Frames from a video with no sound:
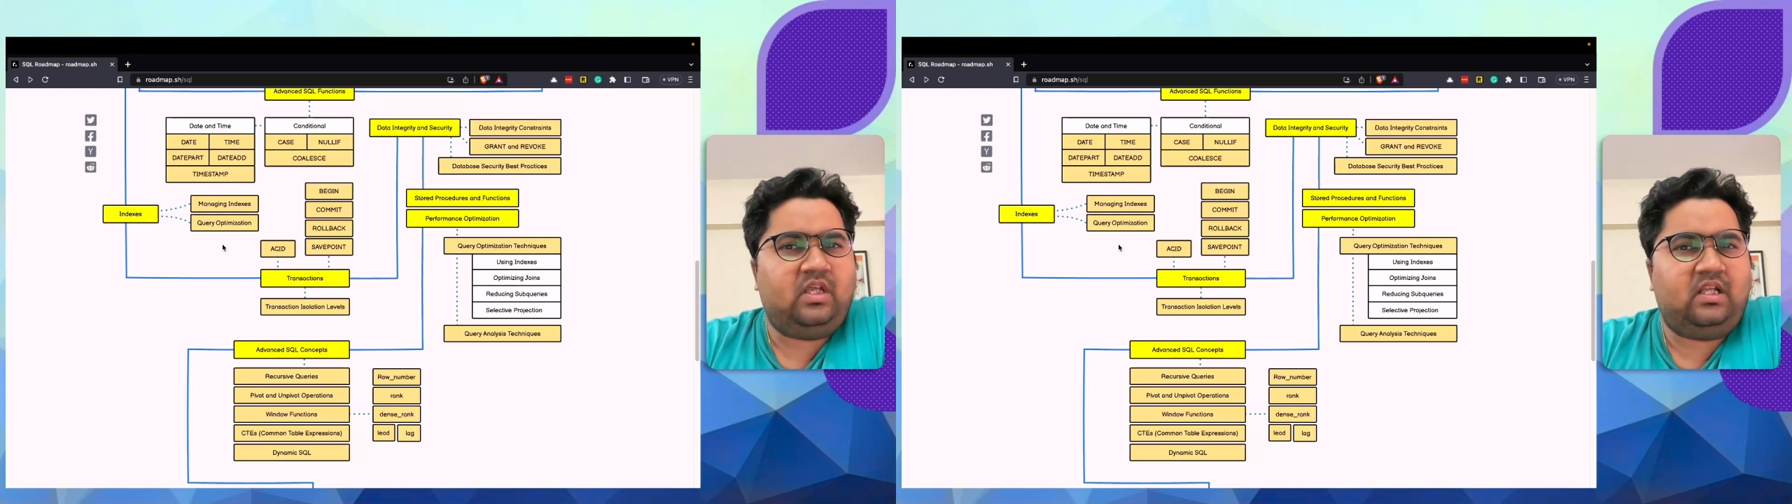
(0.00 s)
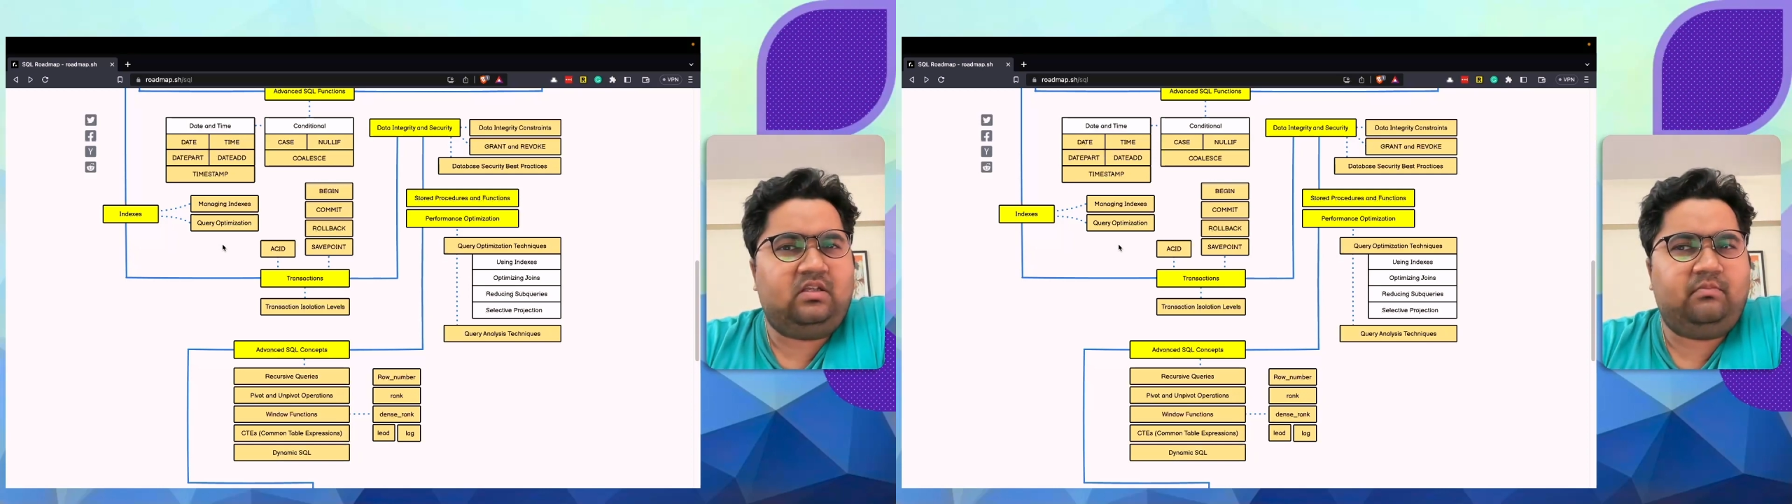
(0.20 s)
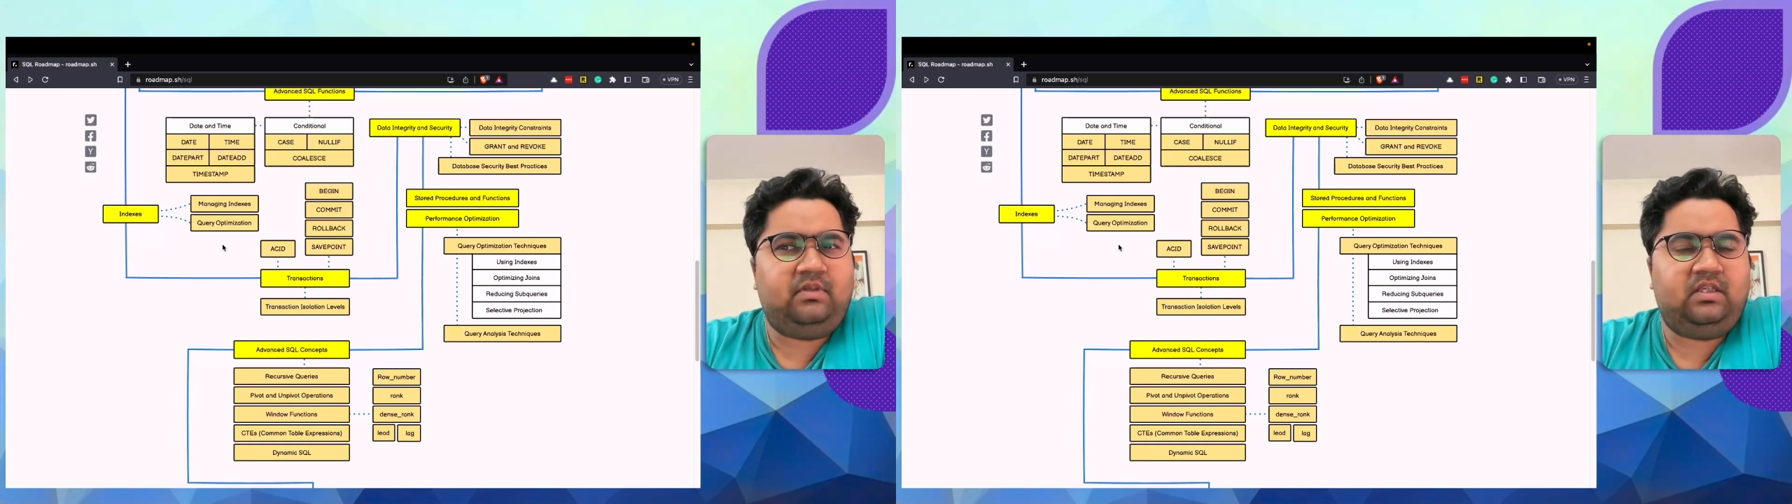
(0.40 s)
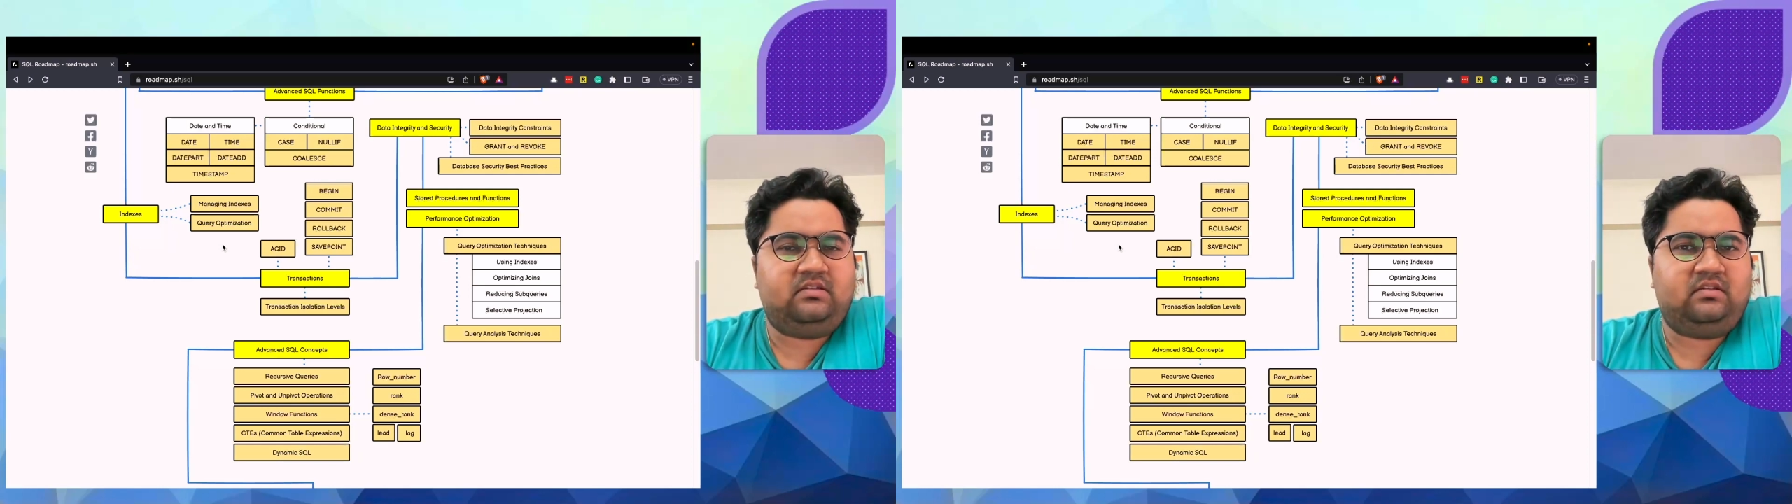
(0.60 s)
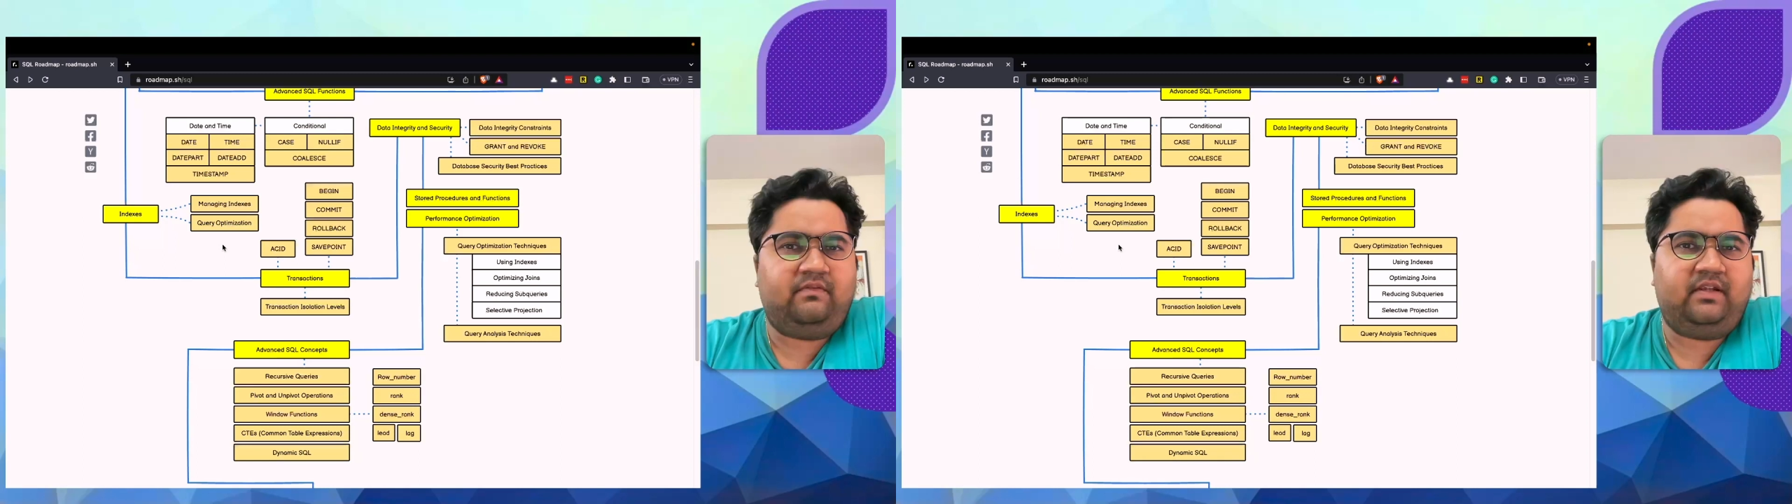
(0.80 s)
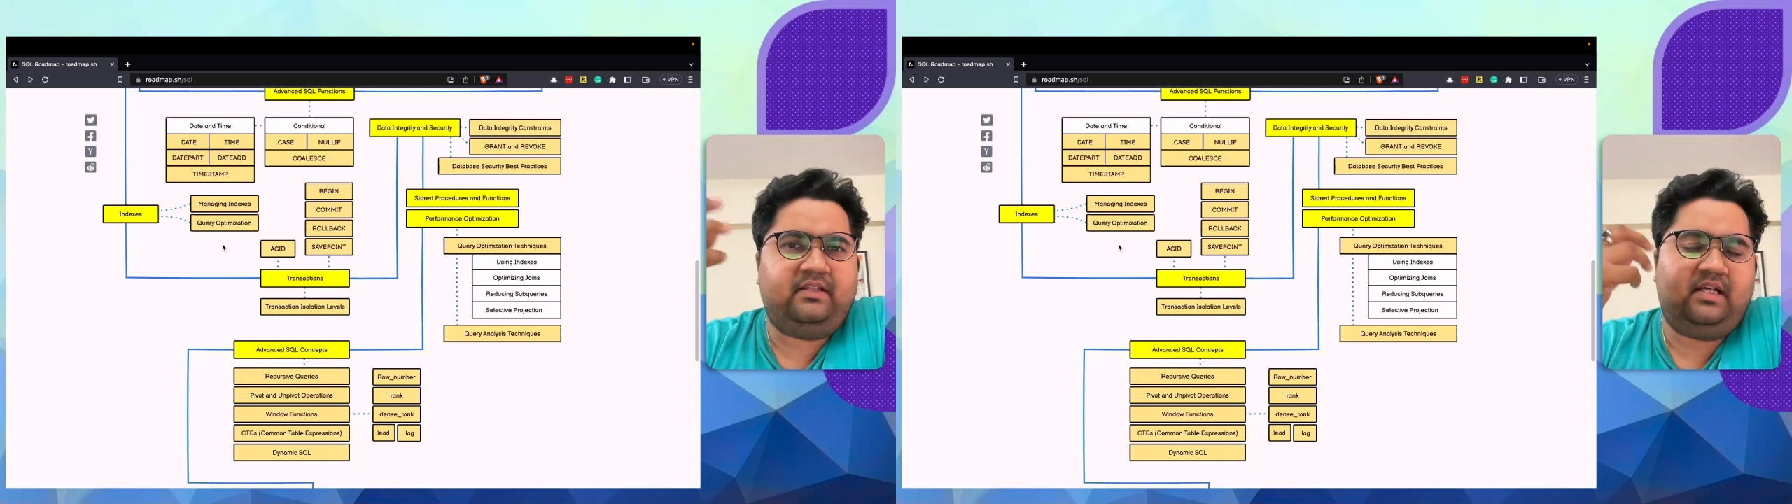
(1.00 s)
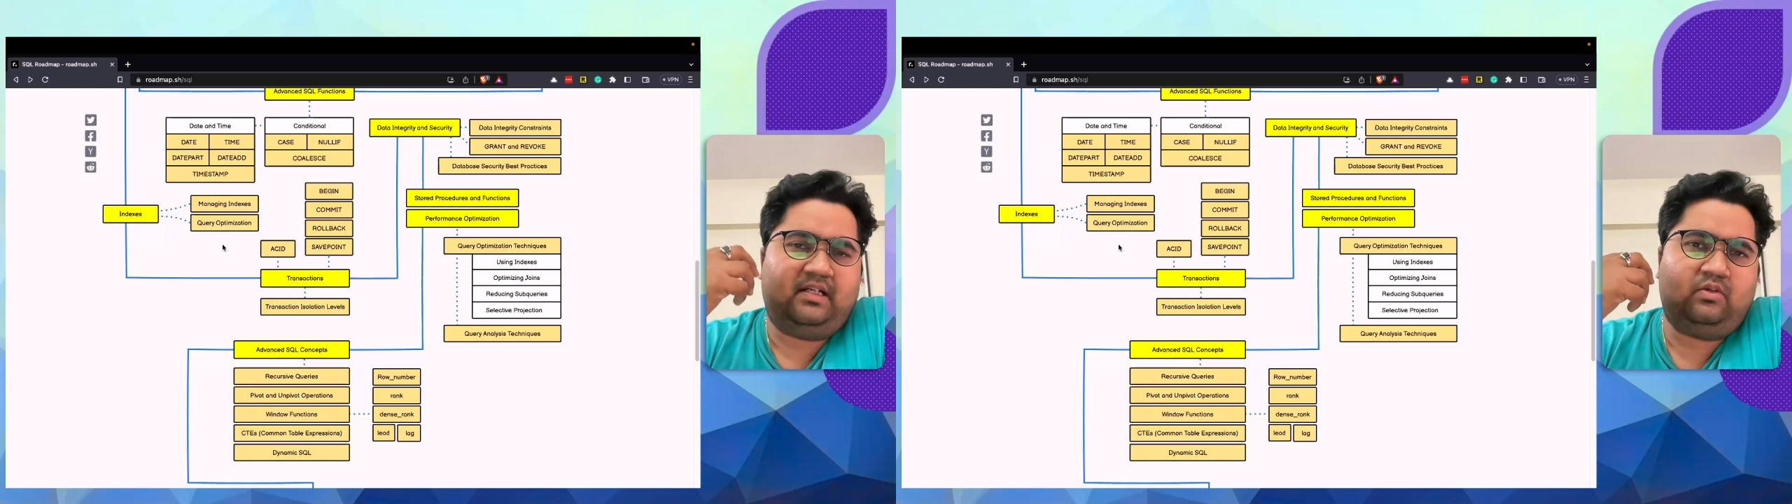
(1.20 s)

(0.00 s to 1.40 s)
alchemy and stuff like that